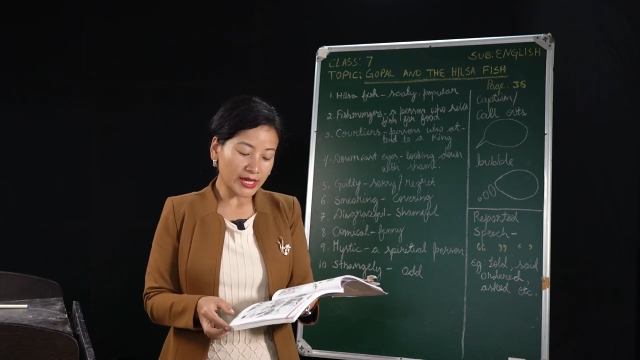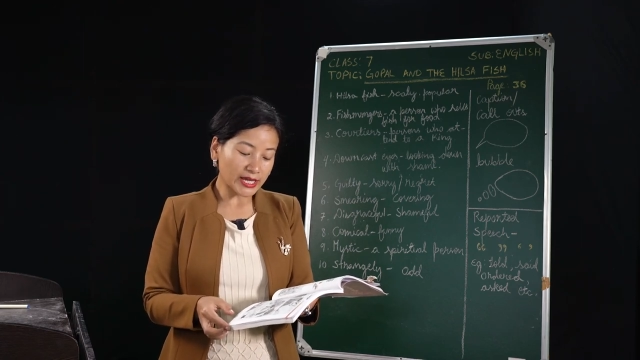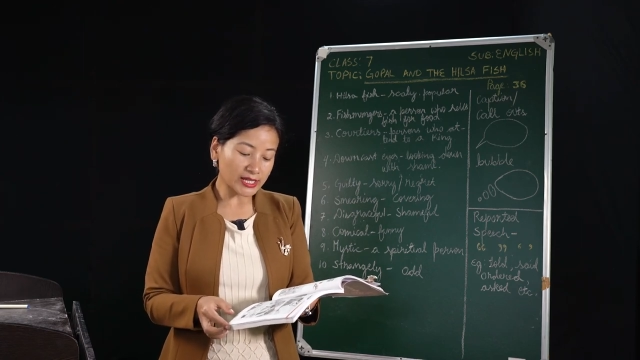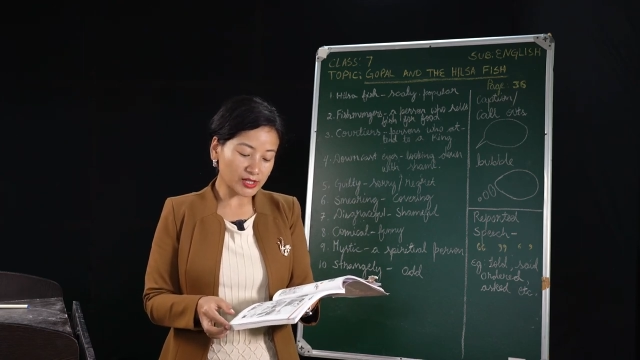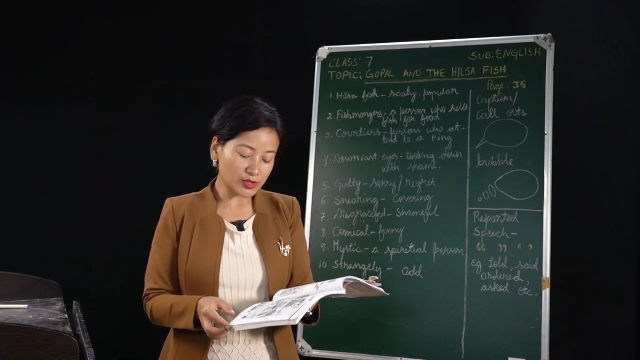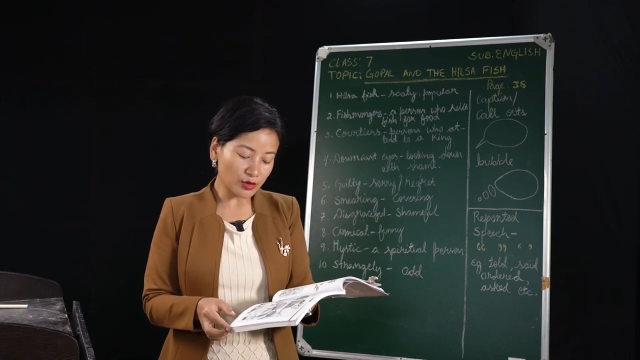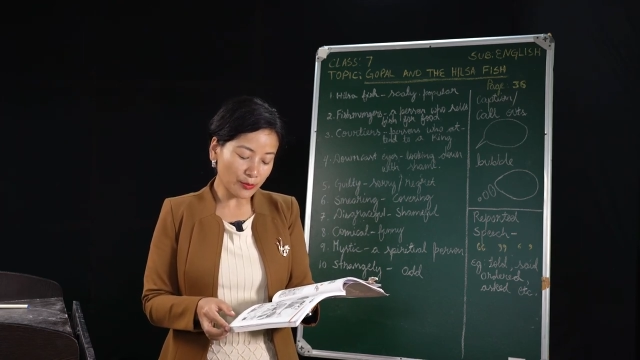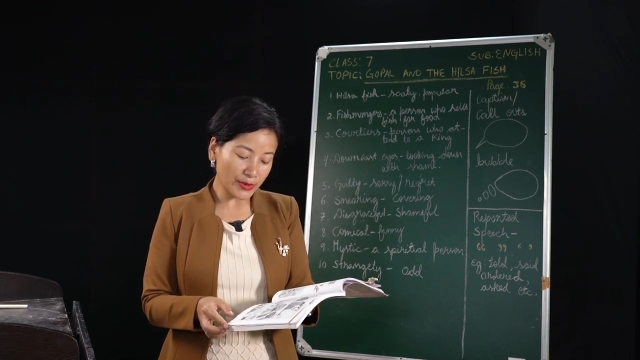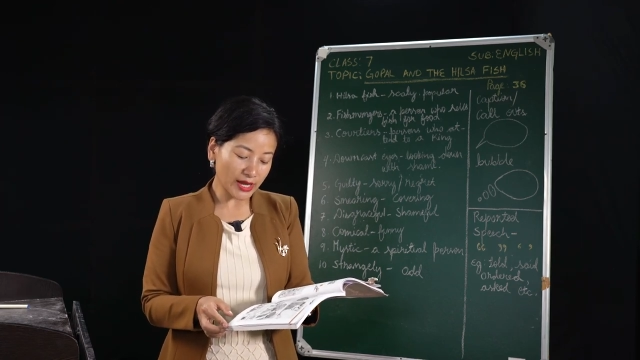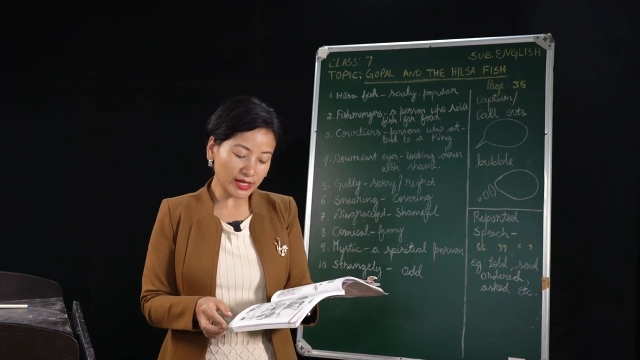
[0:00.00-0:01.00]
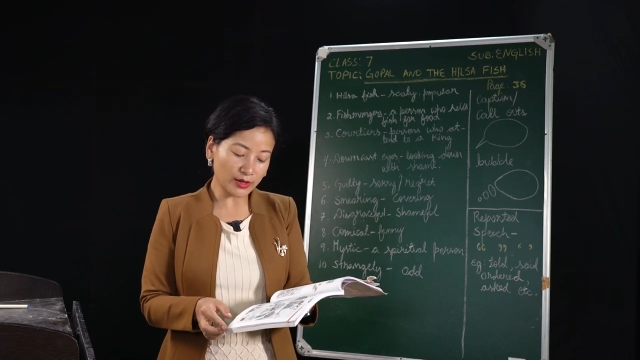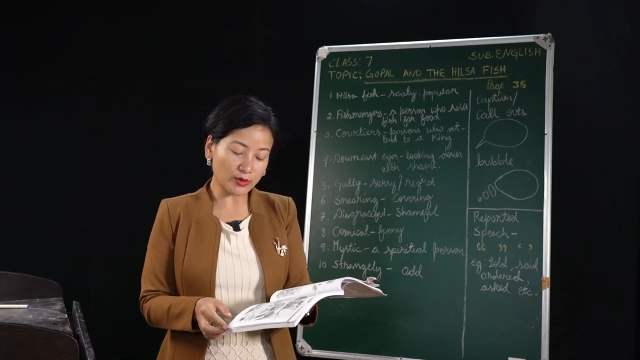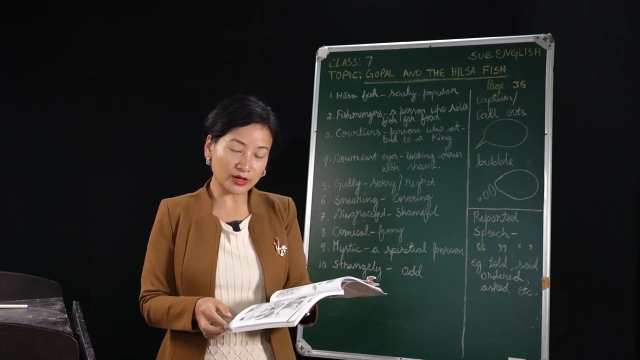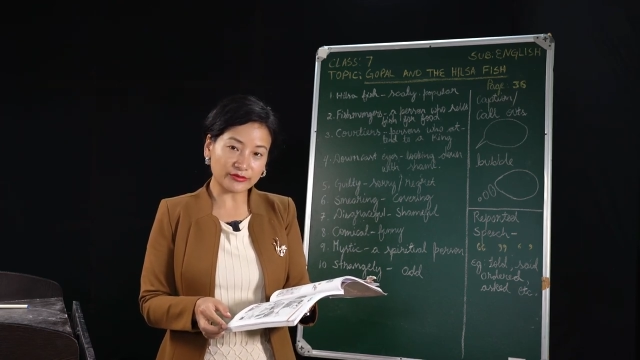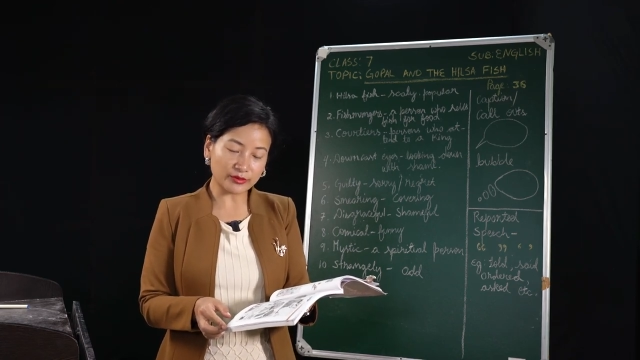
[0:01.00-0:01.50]
can stop
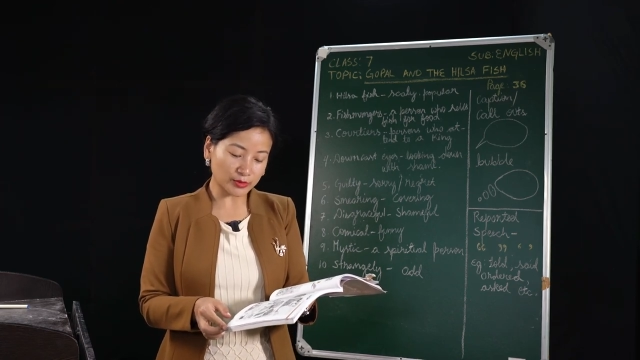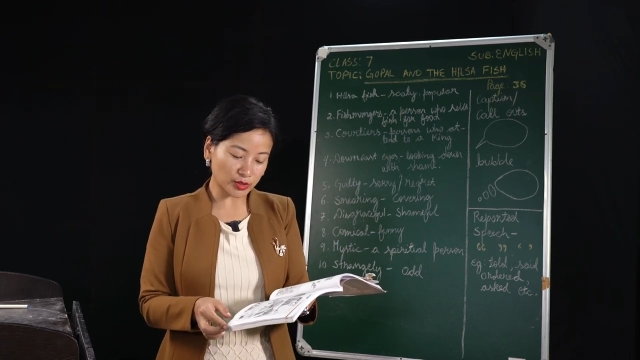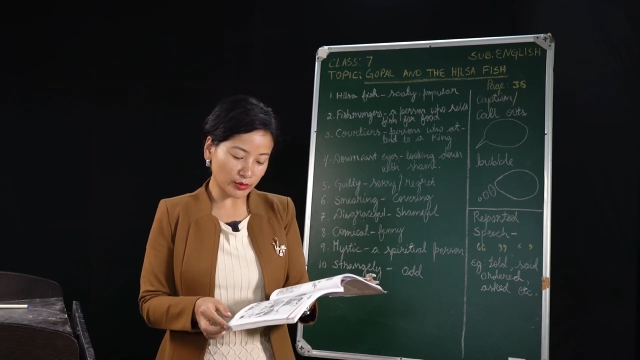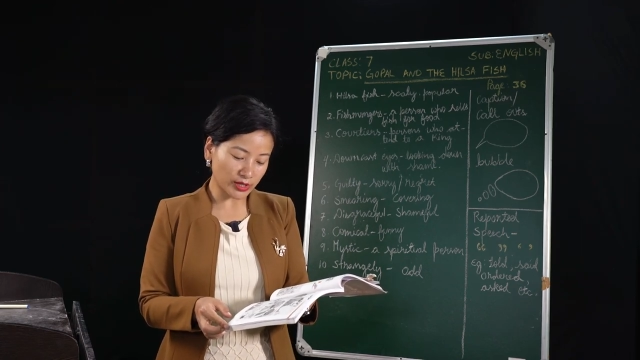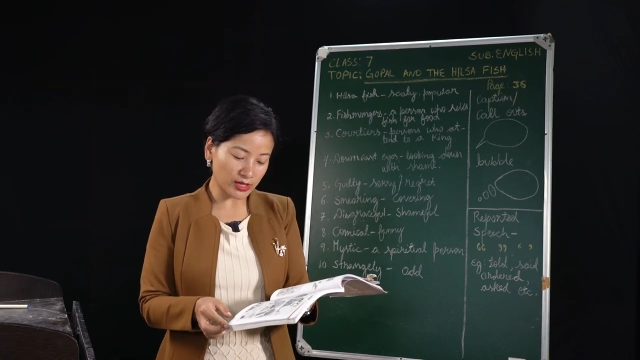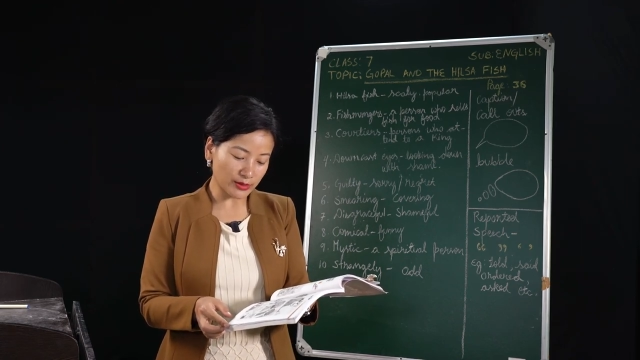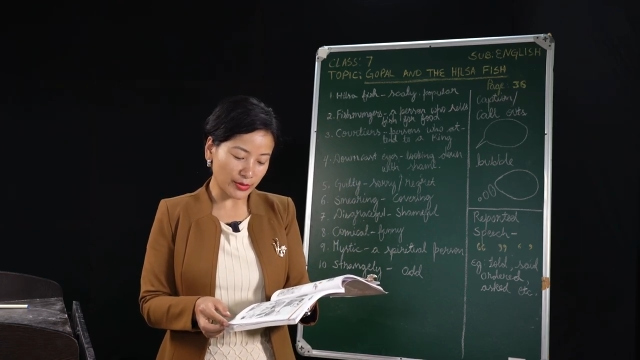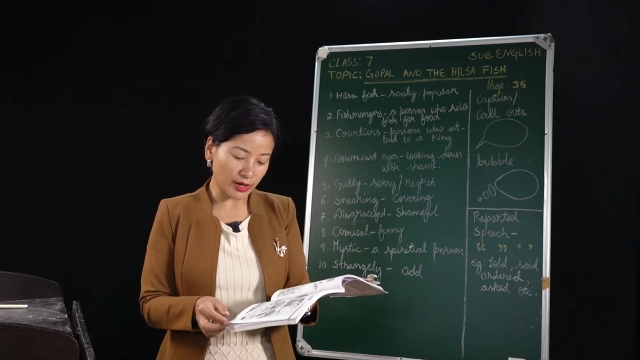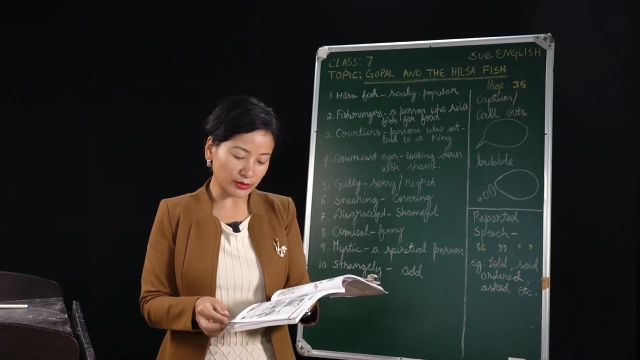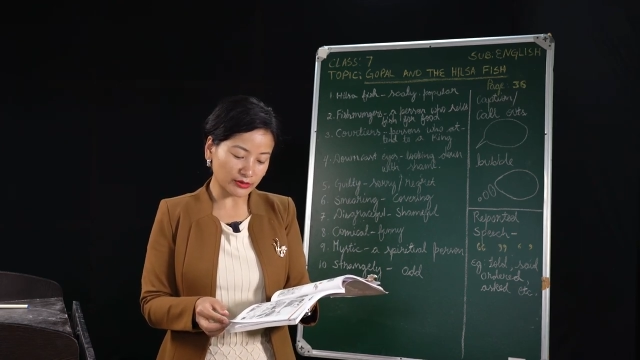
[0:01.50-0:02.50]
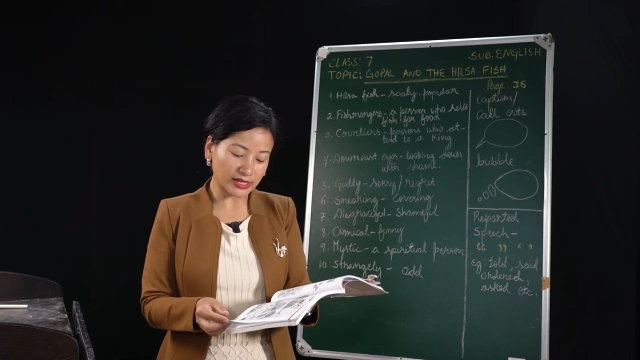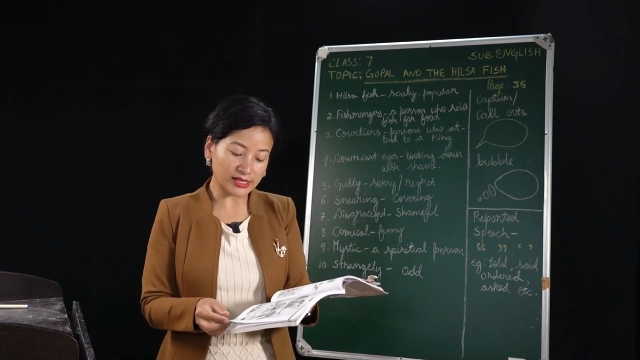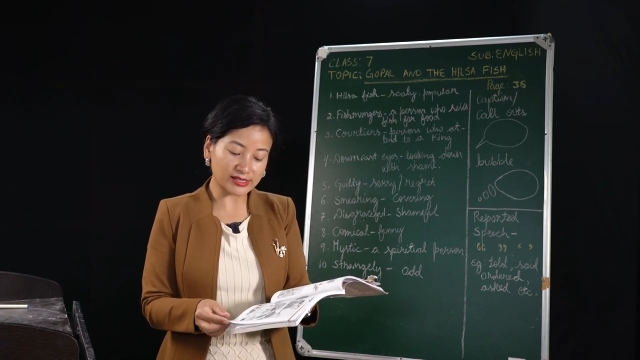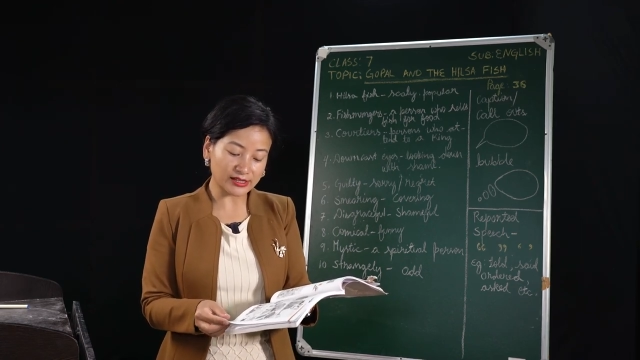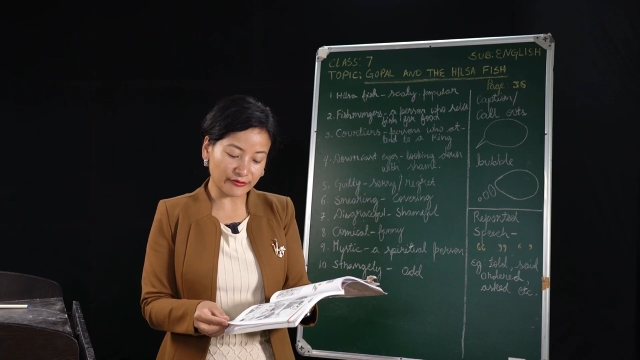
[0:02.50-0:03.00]
anyone from talking about
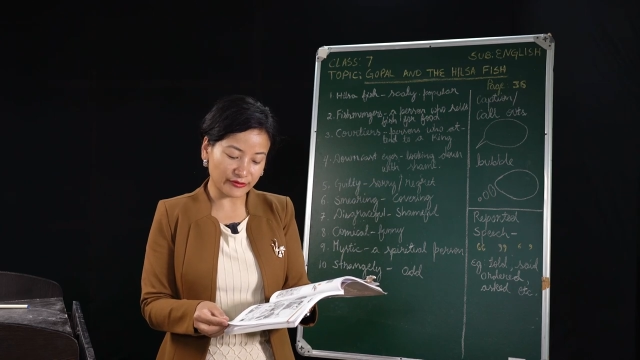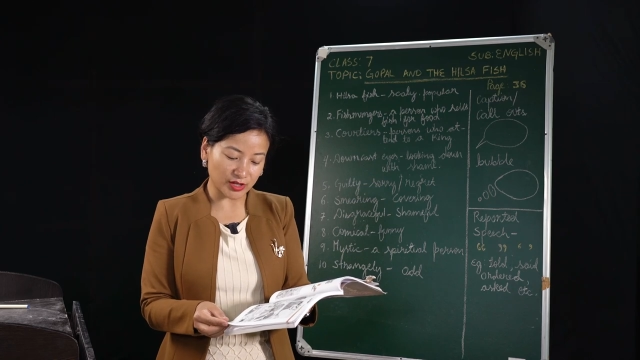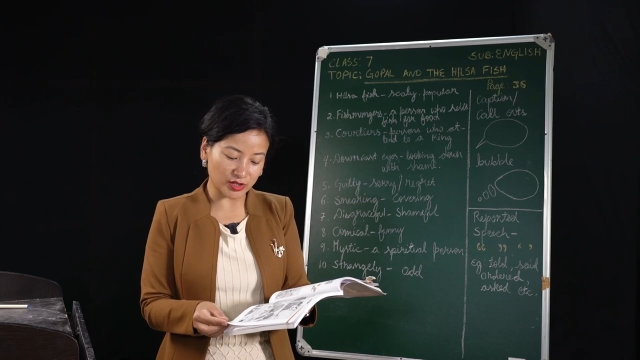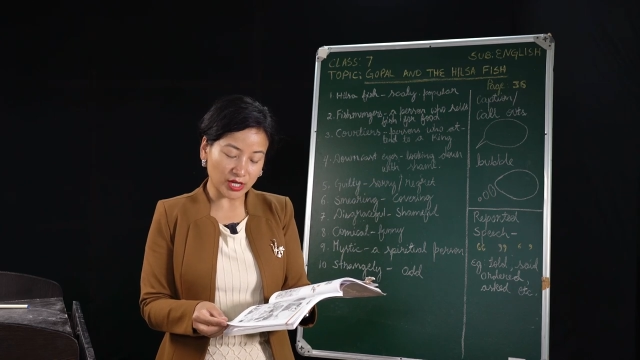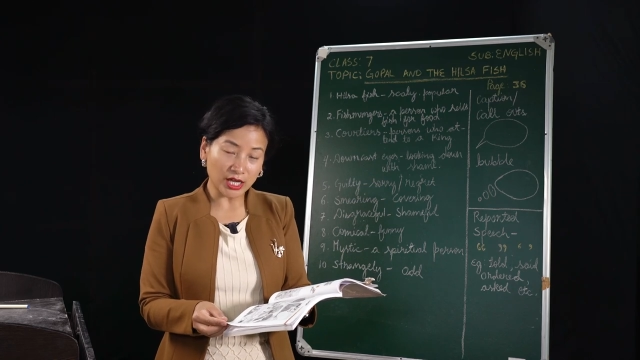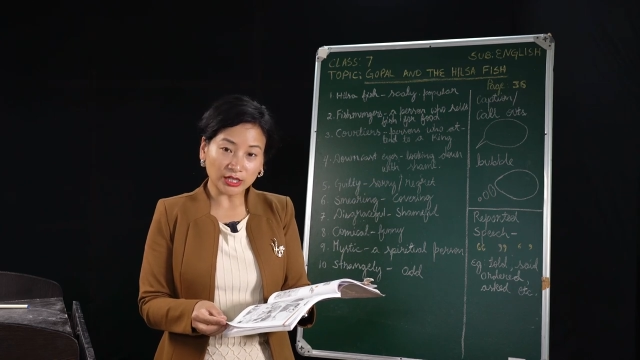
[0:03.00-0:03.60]
hilsa fish,